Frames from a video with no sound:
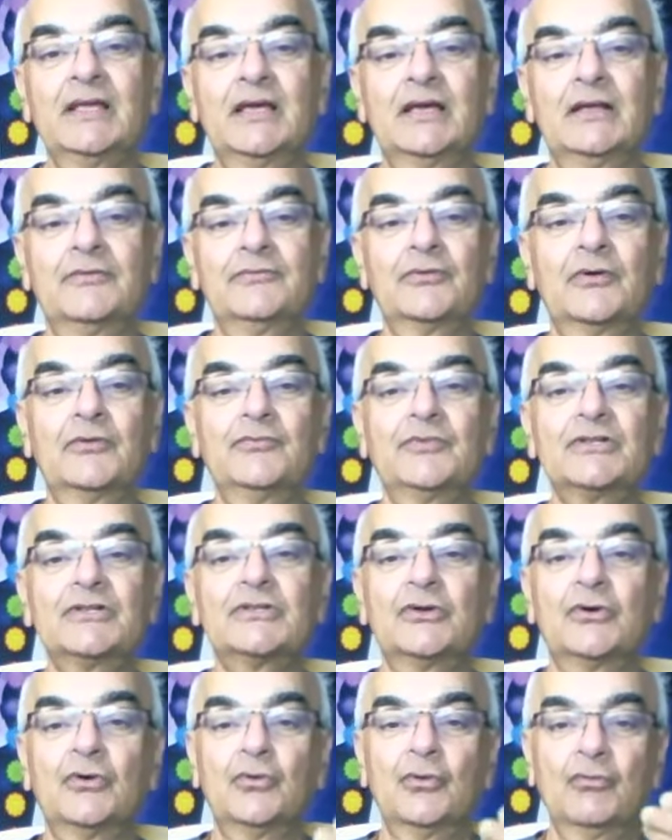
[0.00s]
and from which
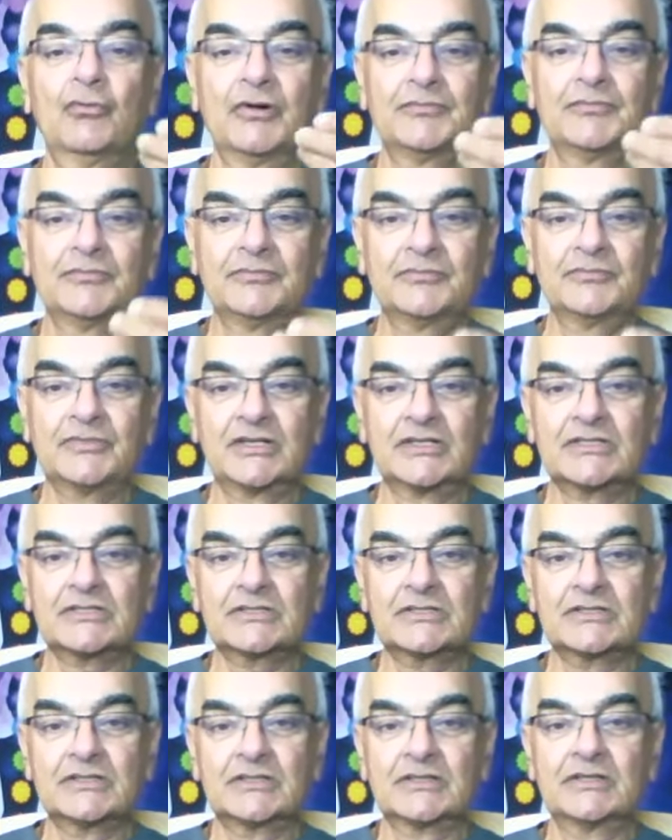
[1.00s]
the ovum
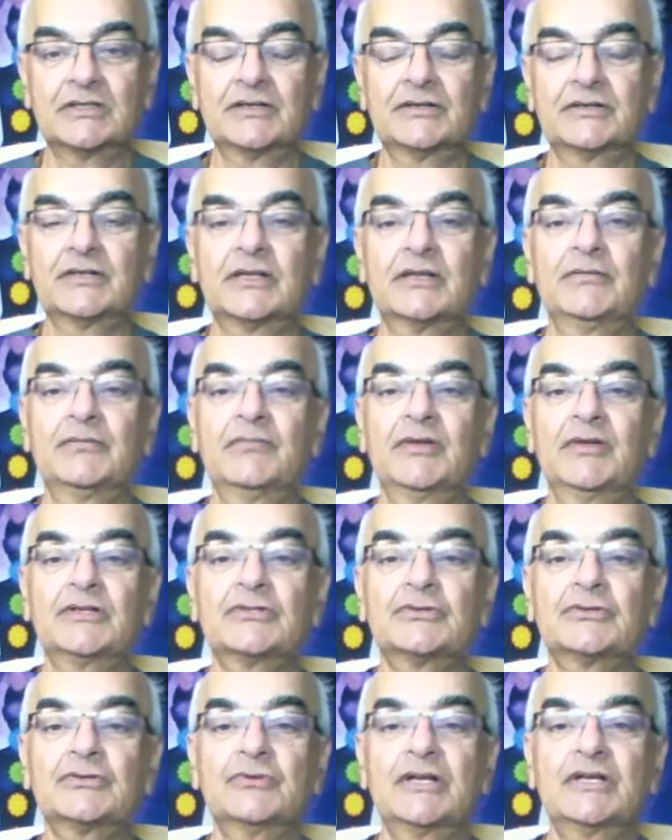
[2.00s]
gets
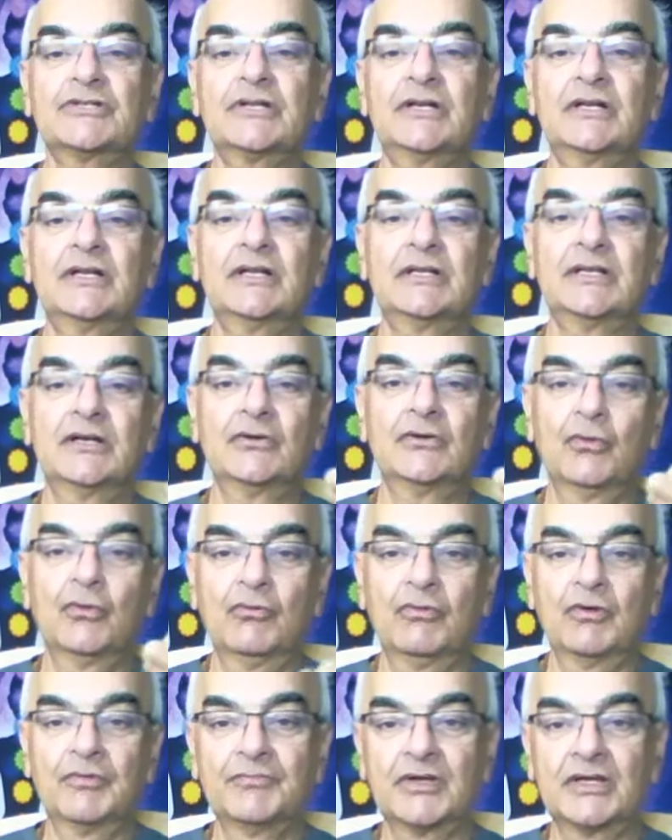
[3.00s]
menstruation, and then
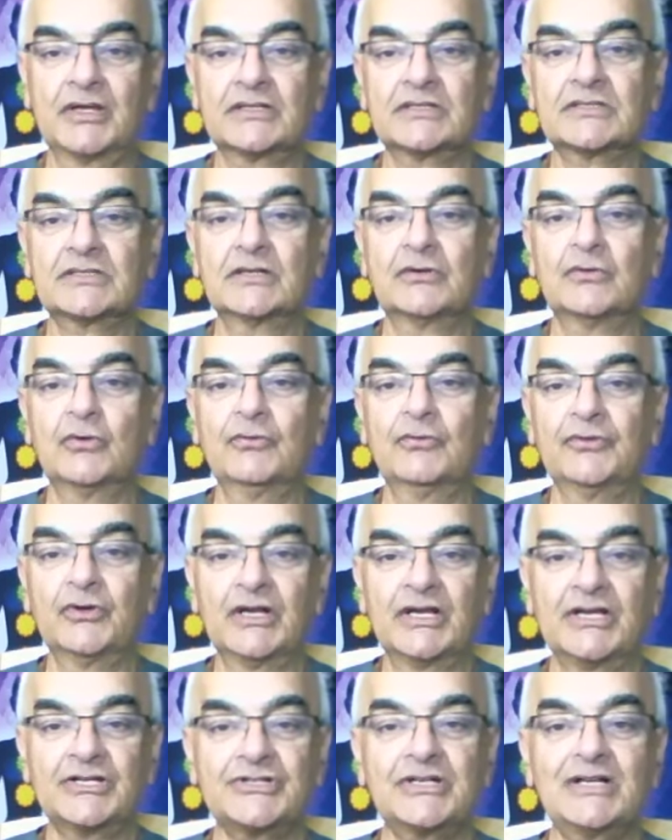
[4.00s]
ovum gets
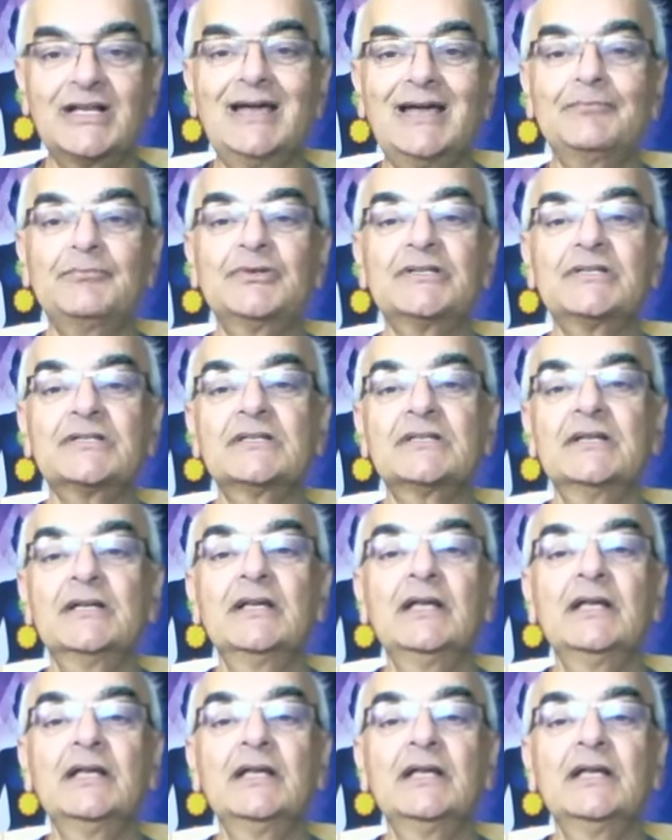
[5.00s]
ovulation happens.